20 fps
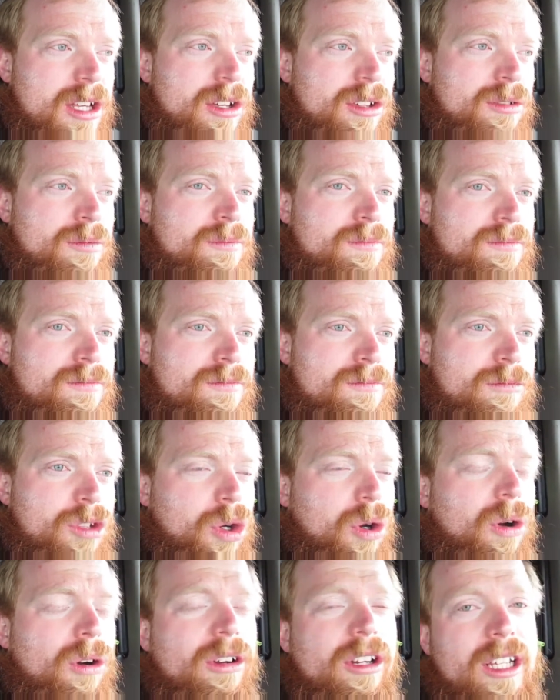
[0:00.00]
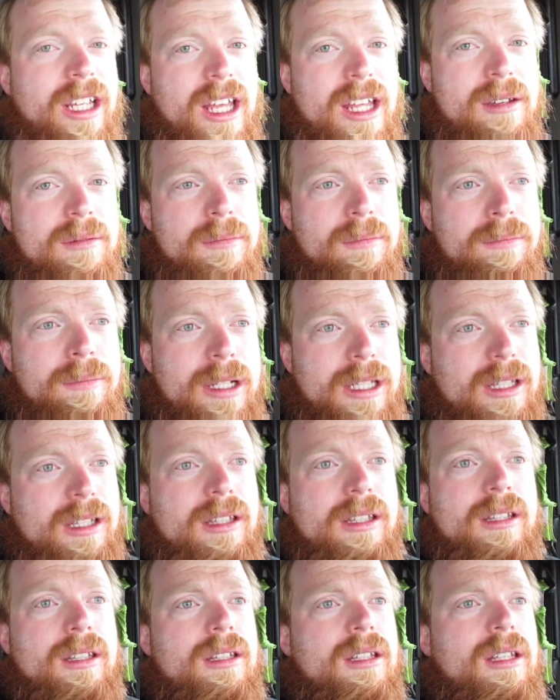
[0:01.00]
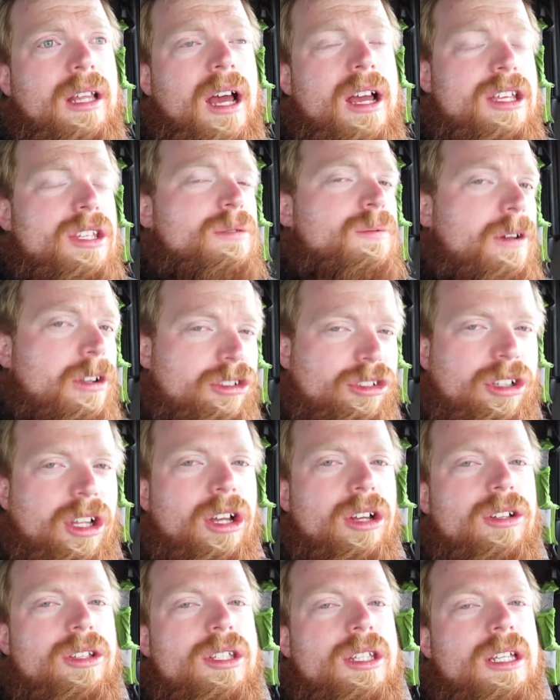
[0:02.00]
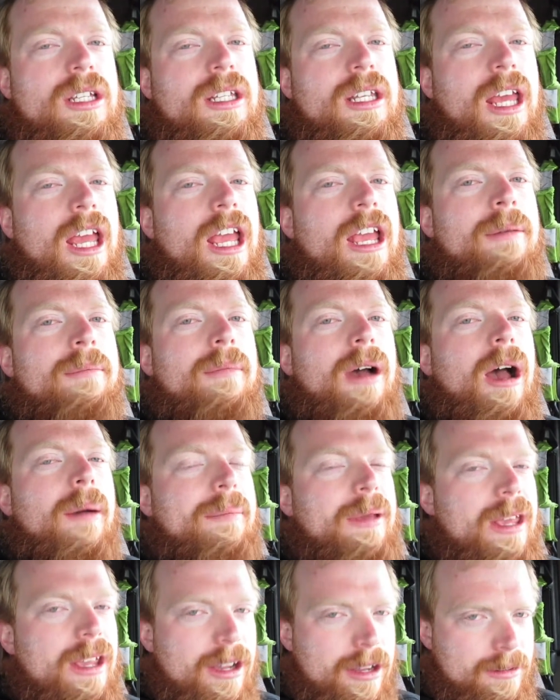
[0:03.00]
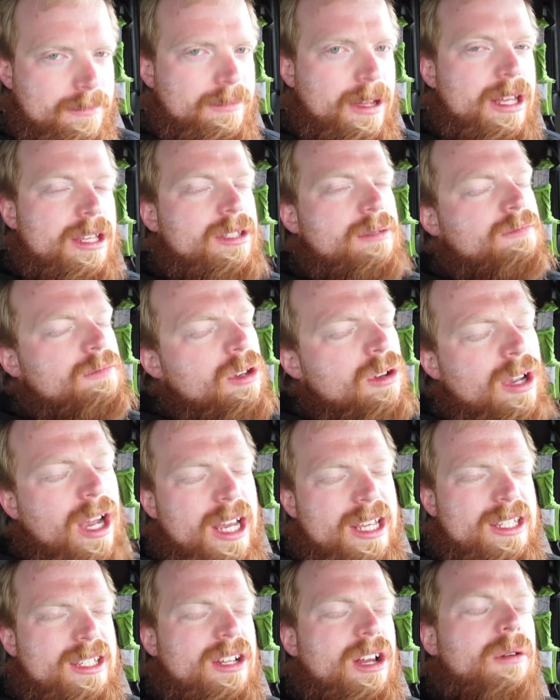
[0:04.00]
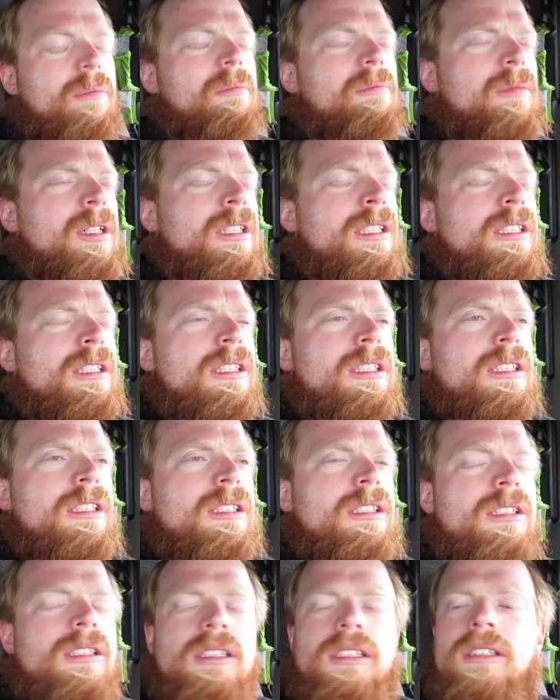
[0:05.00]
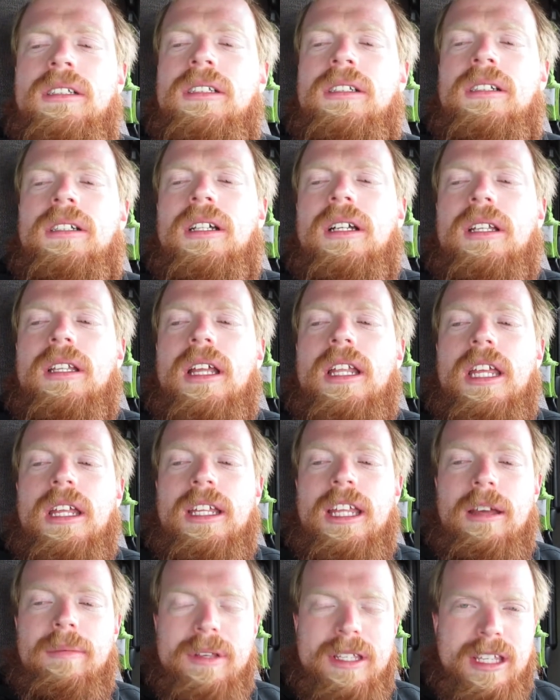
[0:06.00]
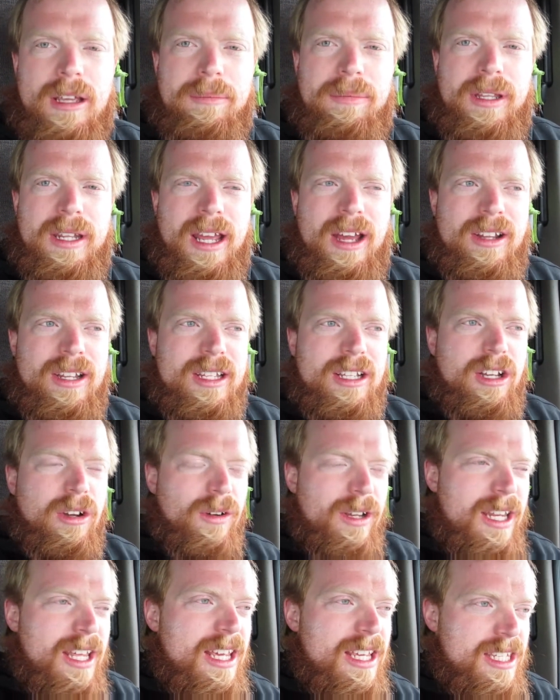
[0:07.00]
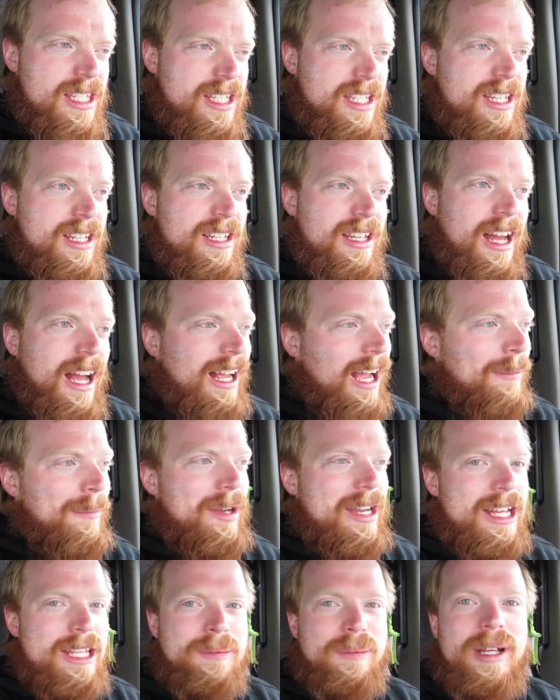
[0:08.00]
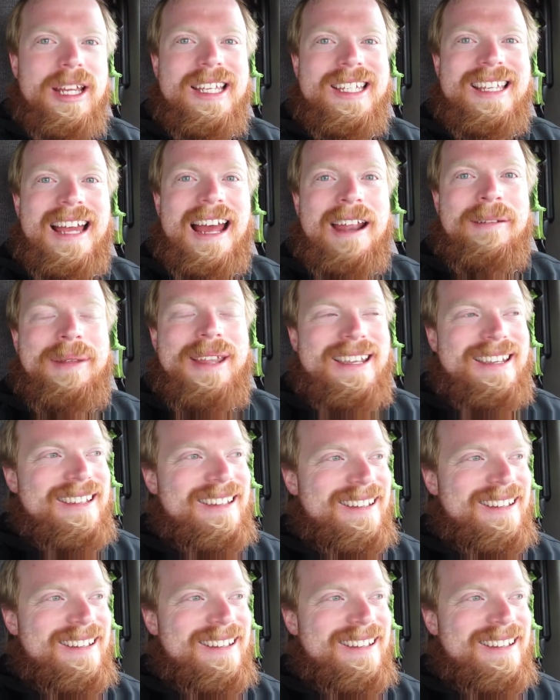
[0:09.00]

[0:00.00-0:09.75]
load to Oregon, but I switched loads and came up here, as you guys know, that he'd get me something out going east. I got my next pre-assignment.